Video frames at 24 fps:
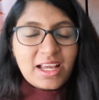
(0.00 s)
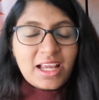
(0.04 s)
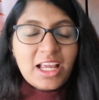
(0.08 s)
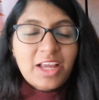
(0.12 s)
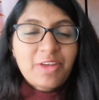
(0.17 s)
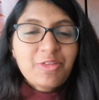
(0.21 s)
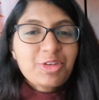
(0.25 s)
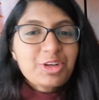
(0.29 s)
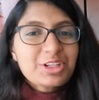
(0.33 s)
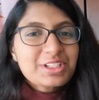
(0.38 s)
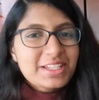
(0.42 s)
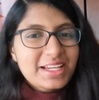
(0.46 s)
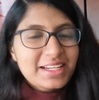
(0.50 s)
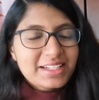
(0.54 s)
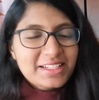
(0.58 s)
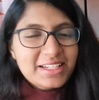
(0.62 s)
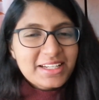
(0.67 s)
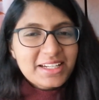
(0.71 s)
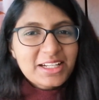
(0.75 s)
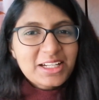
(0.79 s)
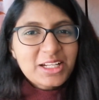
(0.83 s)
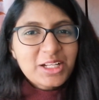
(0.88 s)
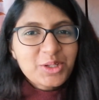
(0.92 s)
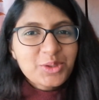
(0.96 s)
If you're
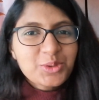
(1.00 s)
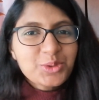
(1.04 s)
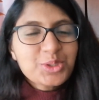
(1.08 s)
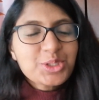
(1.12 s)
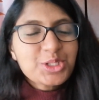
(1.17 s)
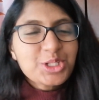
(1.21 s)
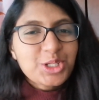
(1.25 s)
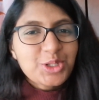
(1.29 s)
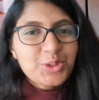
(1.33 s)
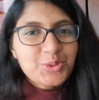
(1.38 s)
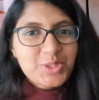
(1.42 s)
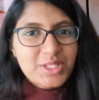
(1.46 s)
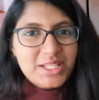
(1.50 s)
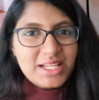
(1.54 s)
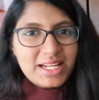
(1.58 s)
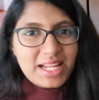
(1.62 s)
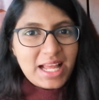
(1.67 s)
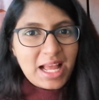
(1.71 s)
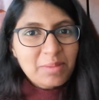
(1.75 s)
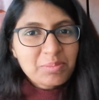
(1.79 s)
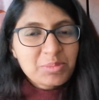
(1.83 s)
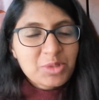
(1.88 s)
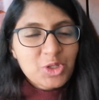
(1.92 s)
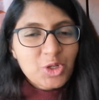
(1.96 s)
technically good to use a
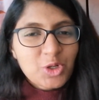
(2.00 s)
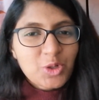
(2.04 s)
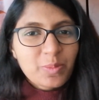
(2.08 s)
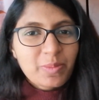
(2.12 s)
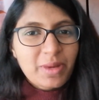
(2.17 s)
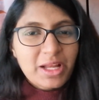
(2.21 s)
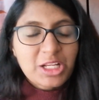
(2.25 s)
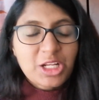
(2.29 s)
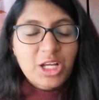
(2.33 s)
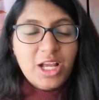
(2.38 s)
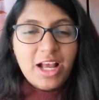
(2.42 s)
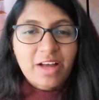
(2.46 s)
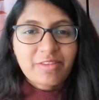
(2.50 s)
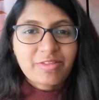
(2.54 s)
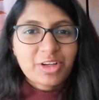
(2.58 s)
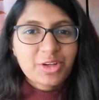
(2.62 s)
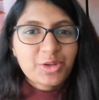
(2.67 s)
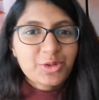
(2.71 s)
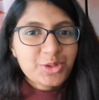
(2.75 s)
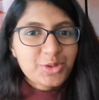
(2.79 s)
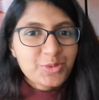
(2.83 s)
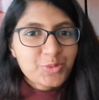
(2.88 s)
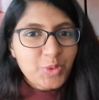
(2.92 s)
laptop and you have a good